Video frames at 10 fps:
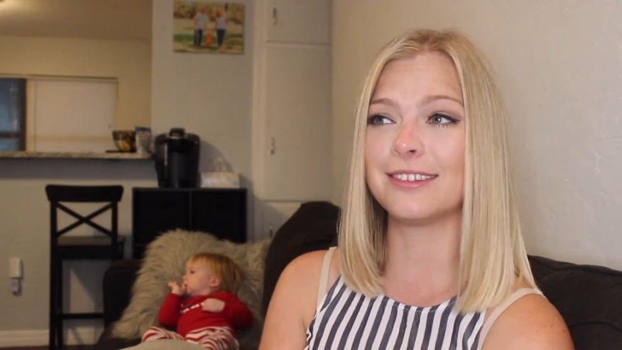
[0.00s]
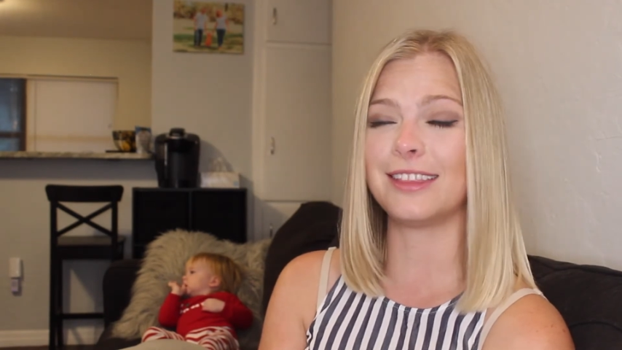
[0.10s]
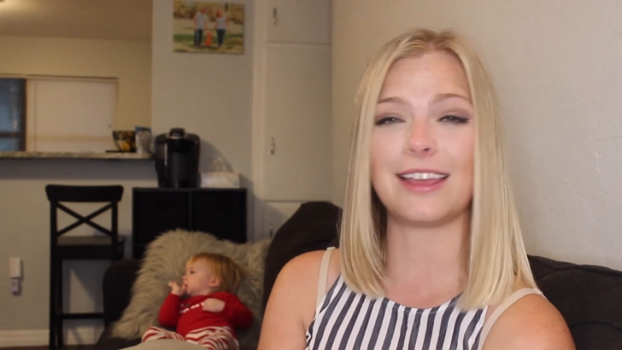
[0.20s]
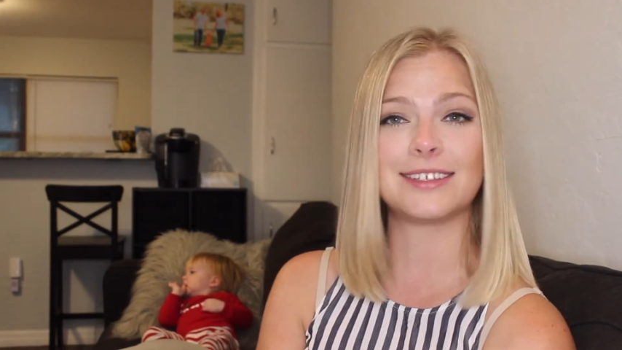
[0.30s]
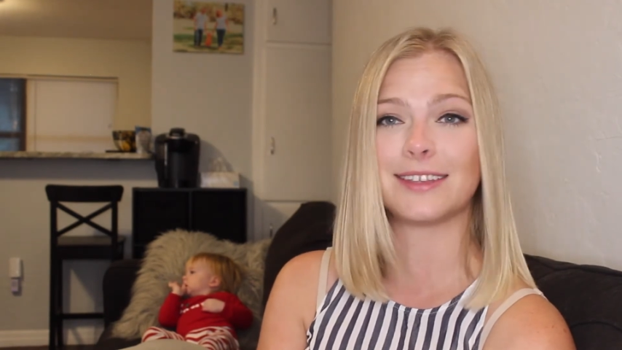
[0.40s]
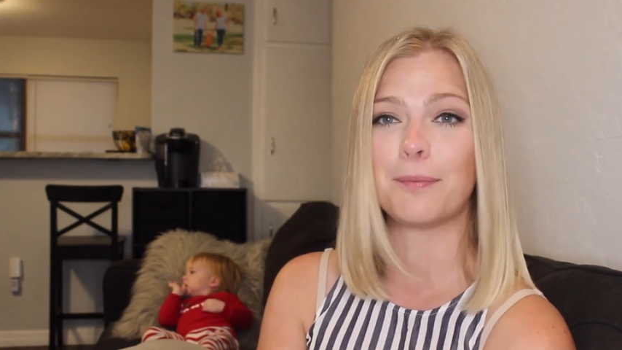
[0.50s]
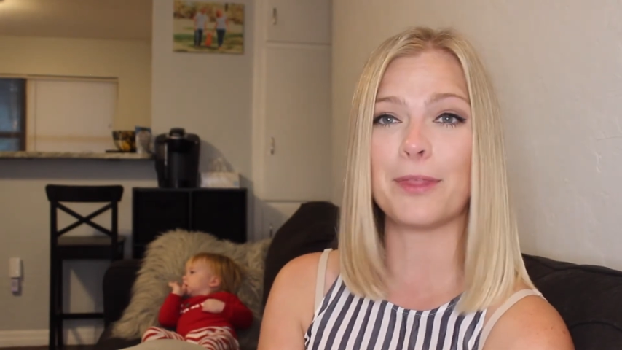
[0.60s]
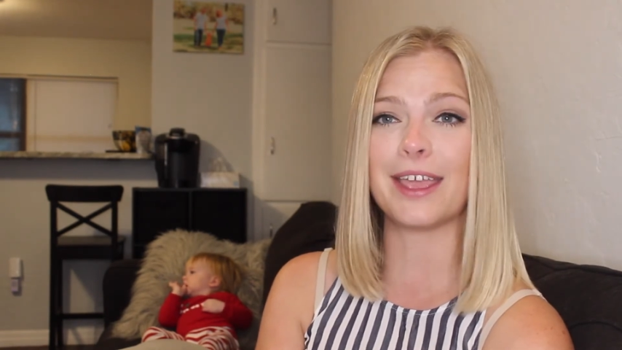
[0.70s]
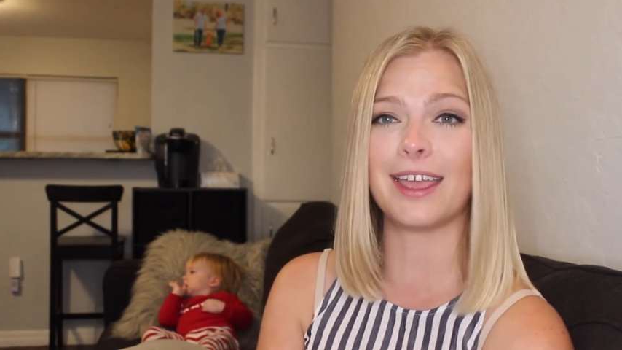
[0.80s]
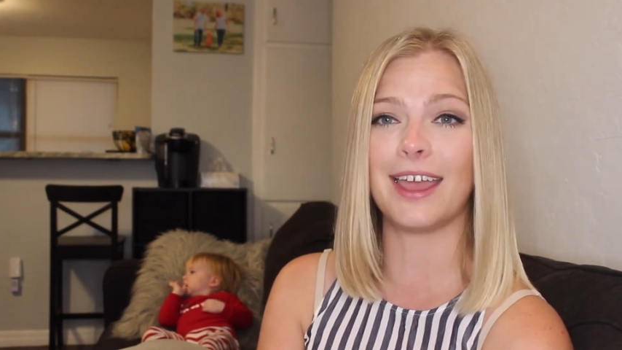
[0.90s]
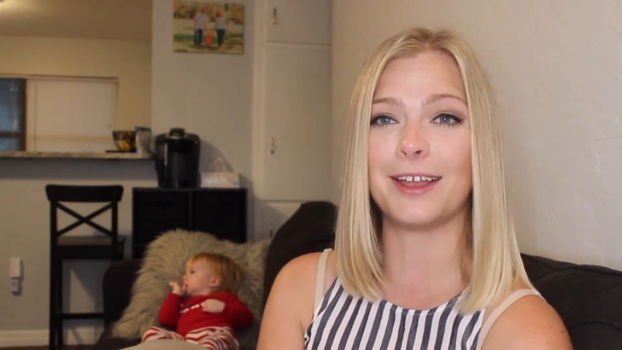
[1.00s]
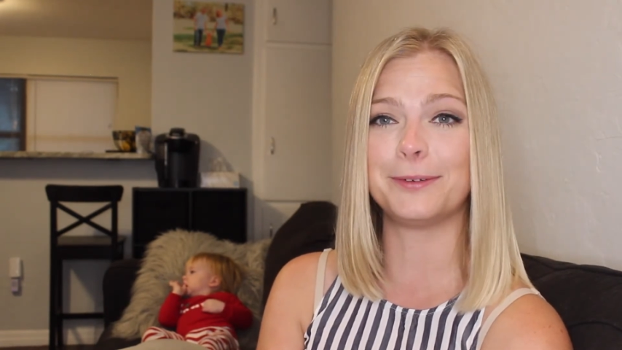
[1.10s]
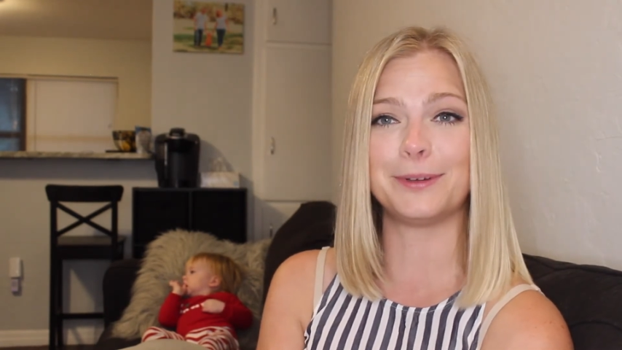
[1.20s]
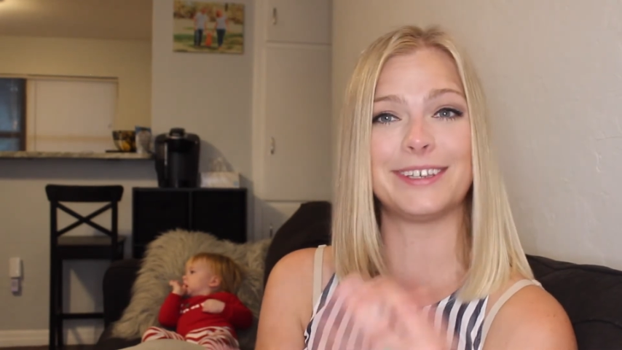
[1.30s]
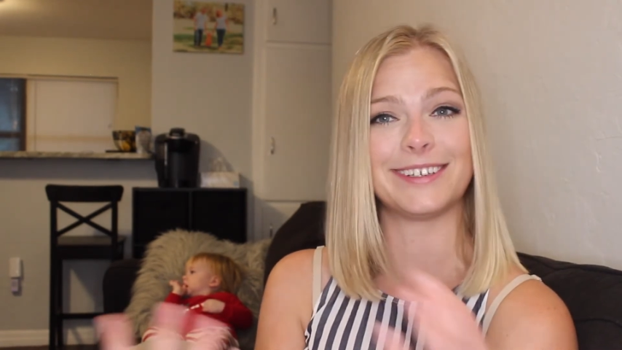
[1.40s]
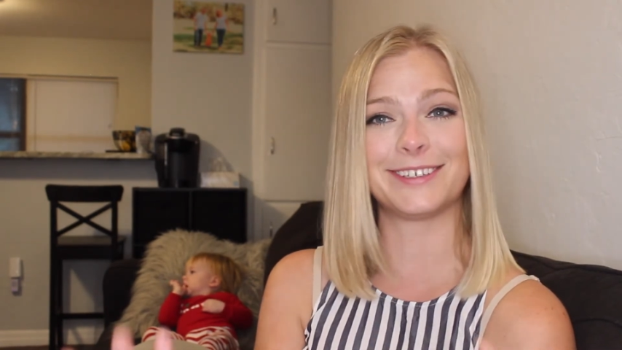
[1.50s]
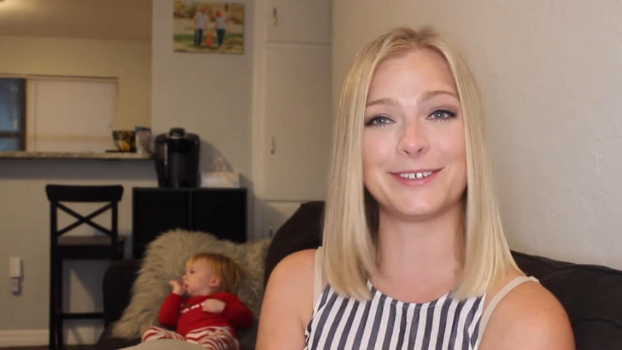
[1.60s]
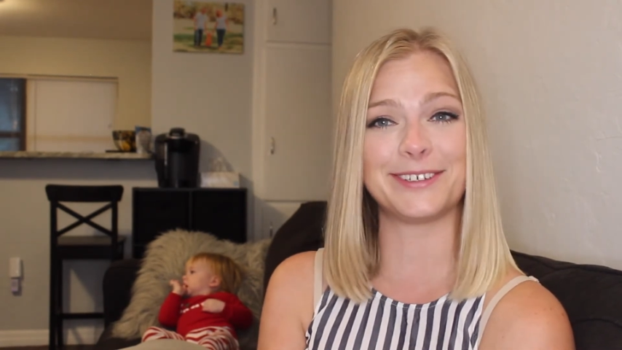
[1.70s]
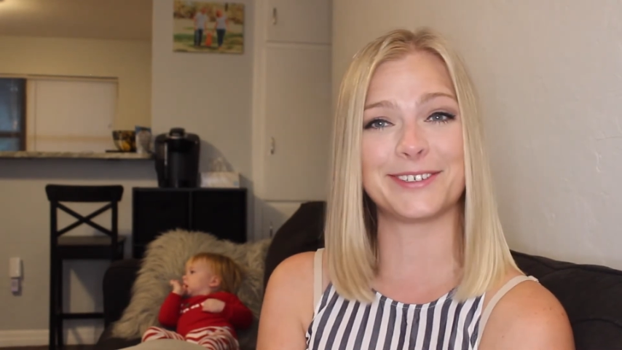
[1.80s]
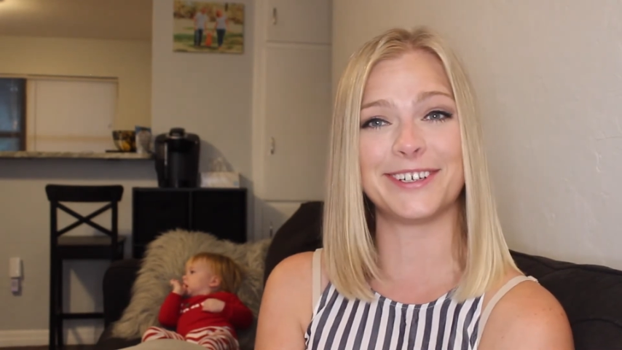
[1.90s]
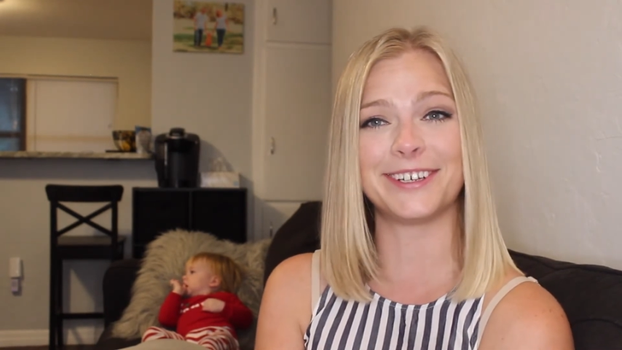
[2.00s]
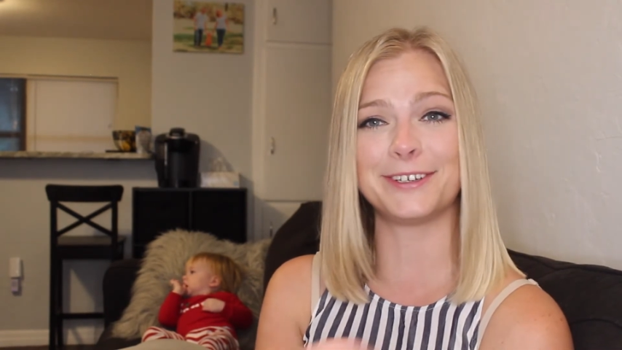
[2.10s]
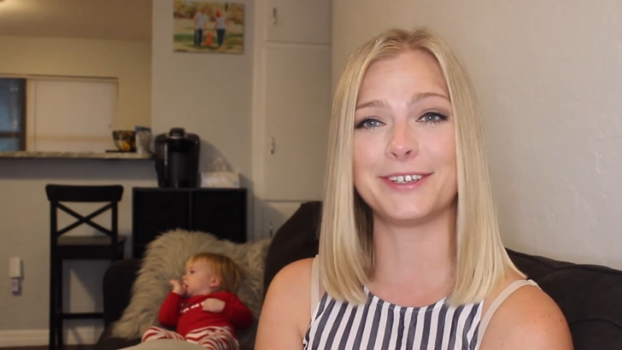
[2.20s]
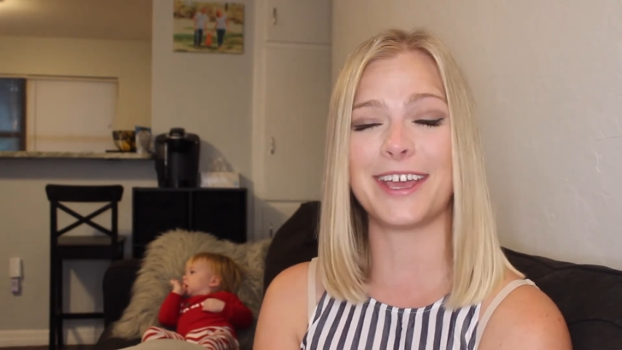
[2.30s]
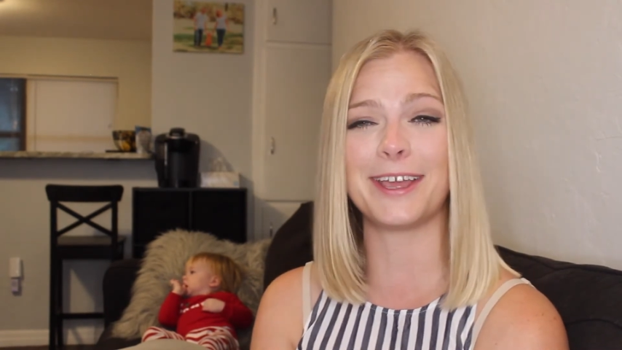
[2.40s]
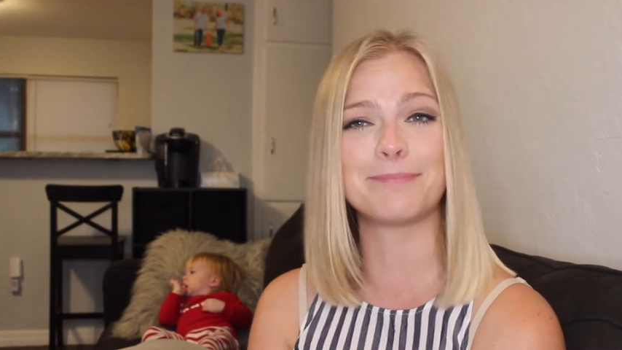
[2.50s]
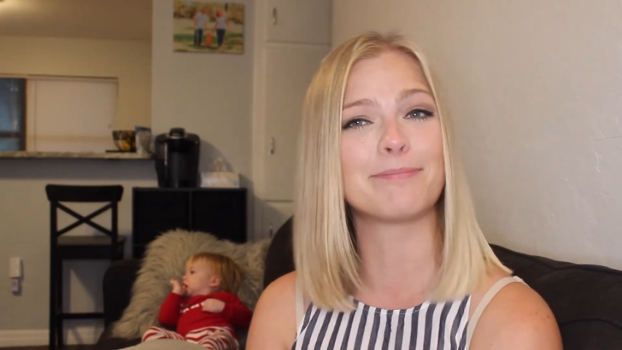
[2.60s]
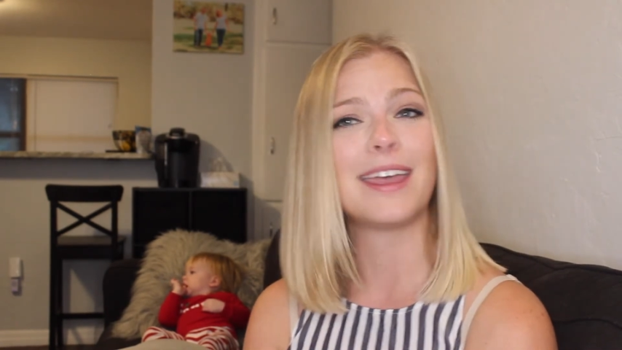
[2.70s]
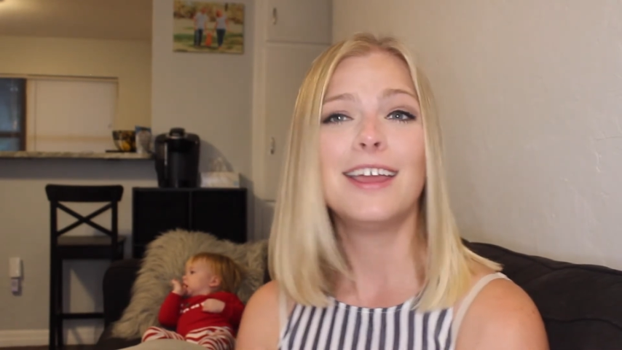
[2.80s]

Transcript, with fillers: like something and we didn't do it during the day,